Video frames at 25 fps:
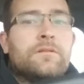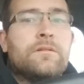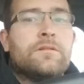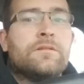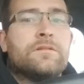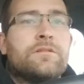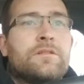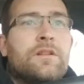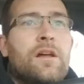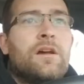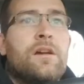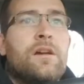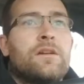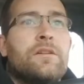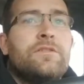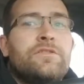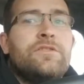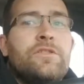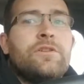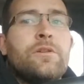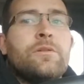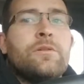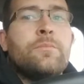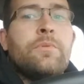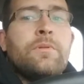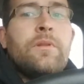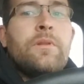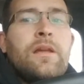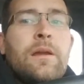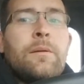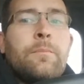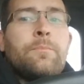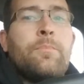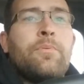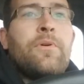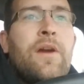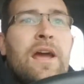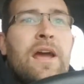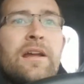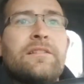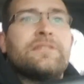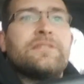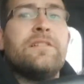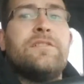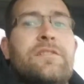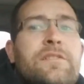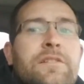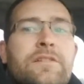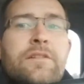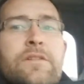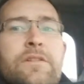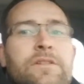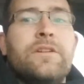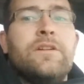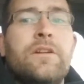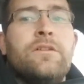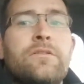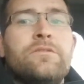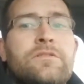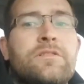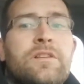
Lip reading: As long as you're, like, practicing, you know.